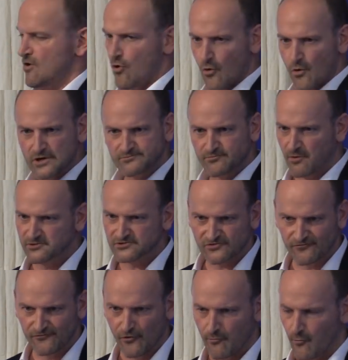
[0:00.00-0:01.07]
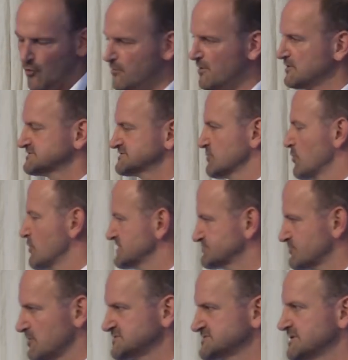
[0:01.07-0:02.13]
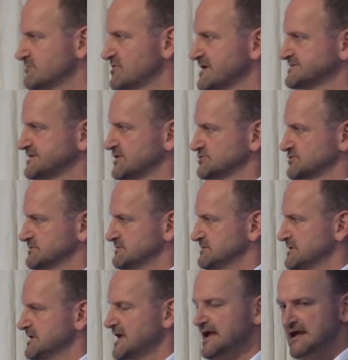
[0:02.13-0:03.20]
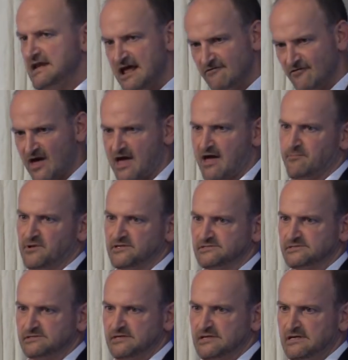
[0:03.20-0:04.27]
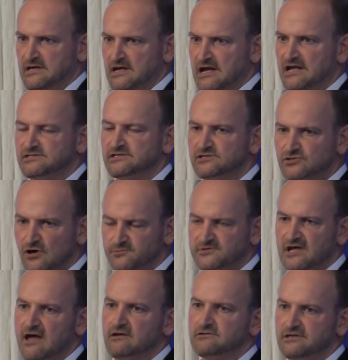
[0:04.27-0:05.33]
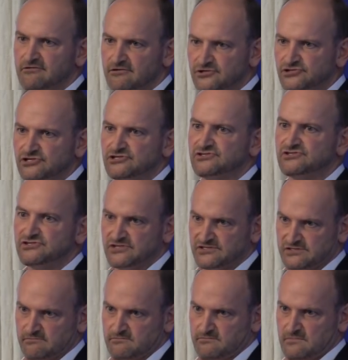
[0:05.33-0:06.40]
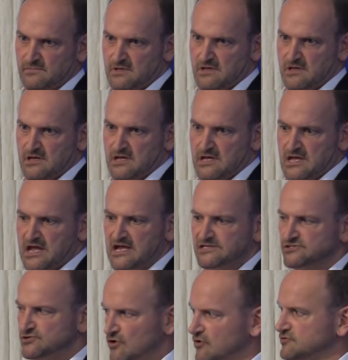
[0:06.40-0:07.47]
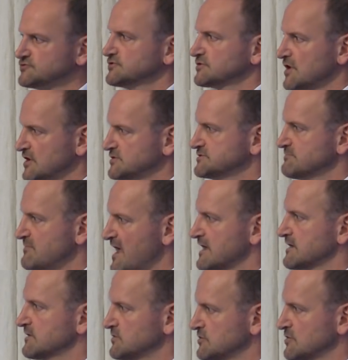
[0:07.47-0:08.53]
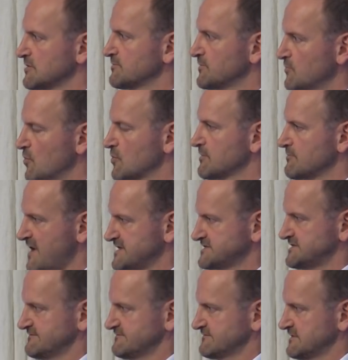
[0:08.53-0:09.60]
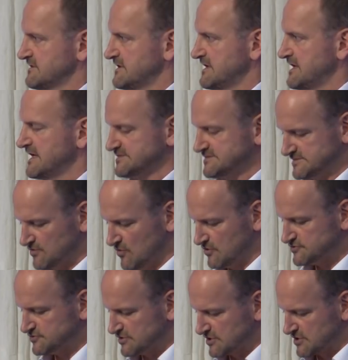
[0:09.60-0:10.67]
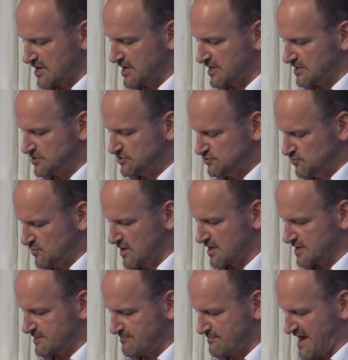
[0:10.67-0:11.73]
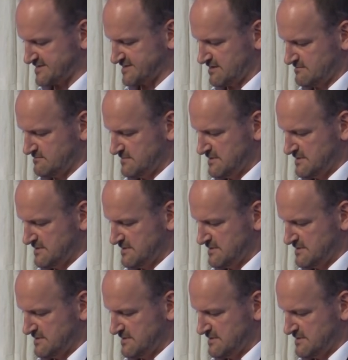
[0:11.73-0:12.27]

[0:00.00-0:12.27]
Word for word: Always promised reform, always promised liberalisation. It never happens. It's a top-down dirigist system. It's not going to make Europe more competitive. It's not going to work better.